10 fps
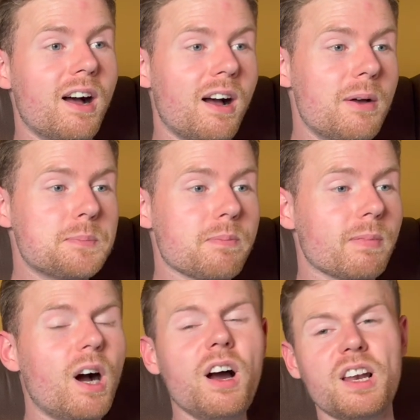Um,
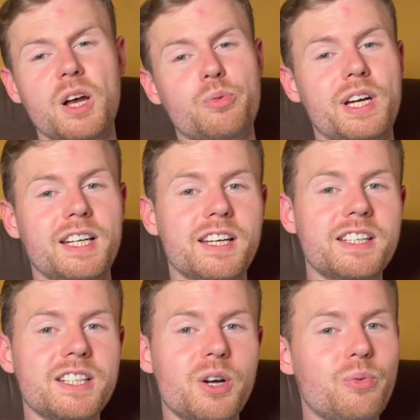I like
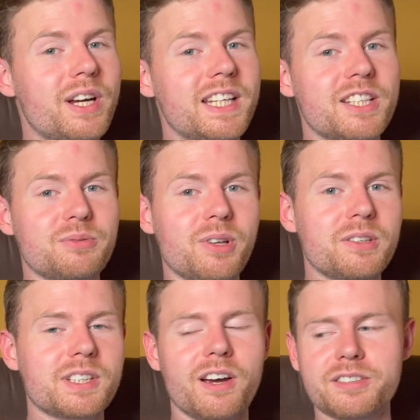Wheelie, you know, Wheelie is one of
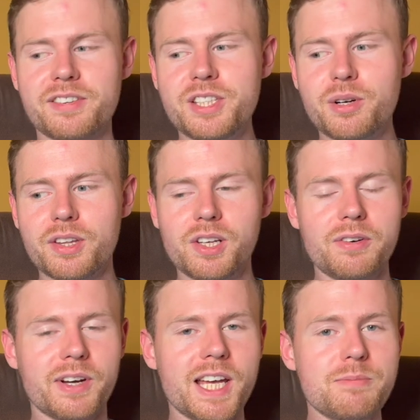those characters I think you either
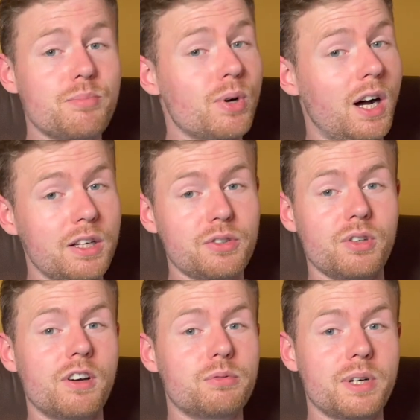love or hate him, but I do
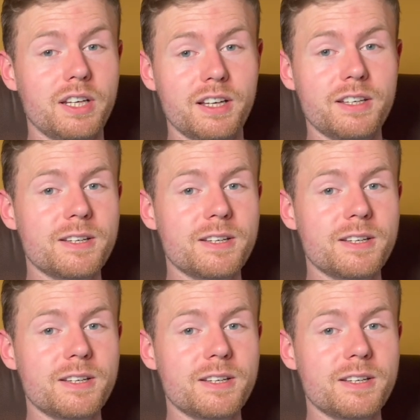love Wheelie.